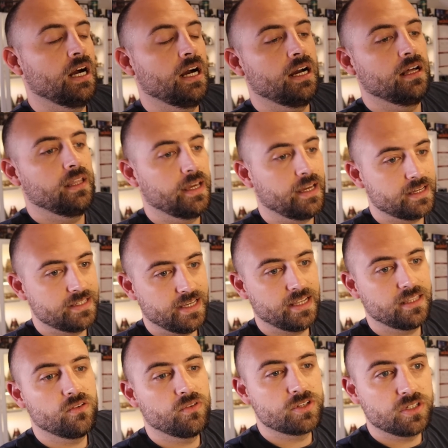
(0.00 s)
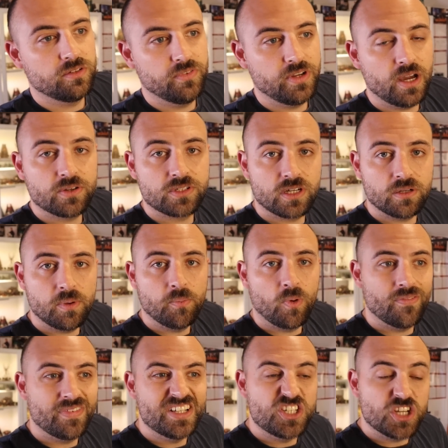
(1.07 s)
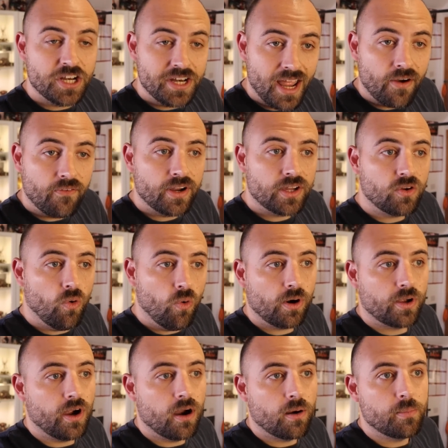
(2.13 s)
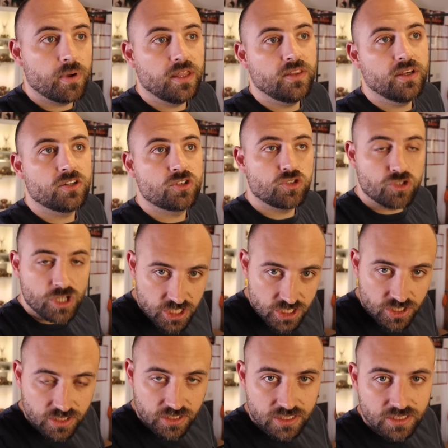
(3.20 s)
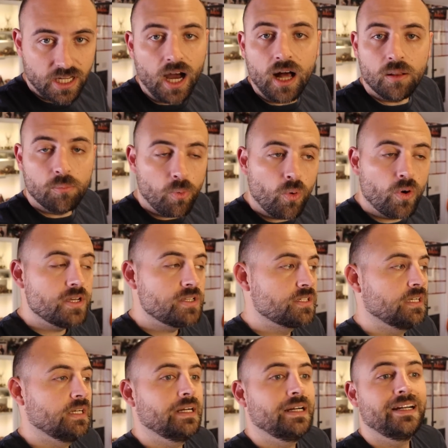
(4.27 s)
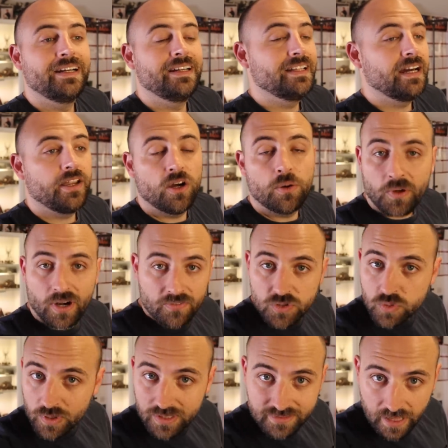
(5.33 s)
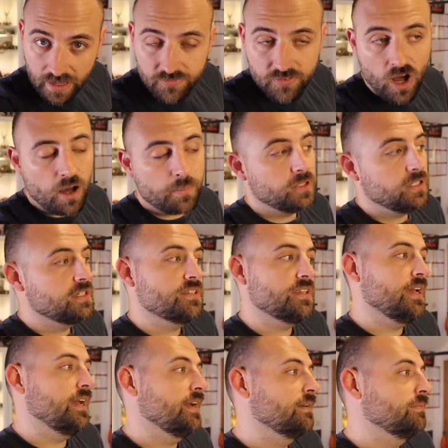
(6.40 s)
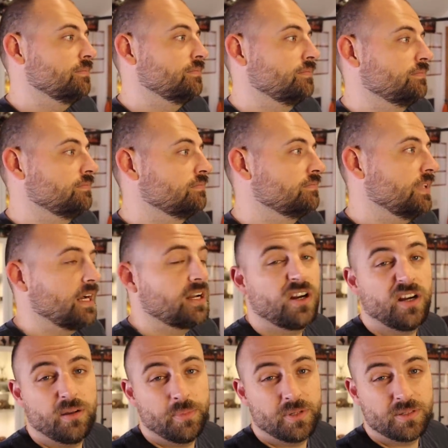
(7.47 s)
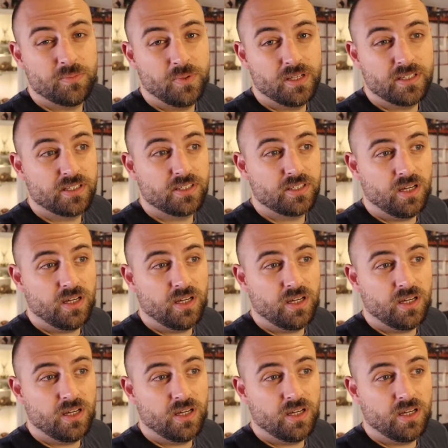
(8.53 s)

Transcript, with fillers: Uh, like I said in the original video, it's going to be more of a generic orc army, the traditional style boys. I know I'm going to have a squad of Deffkoptas, um, that kind of bits and pieces.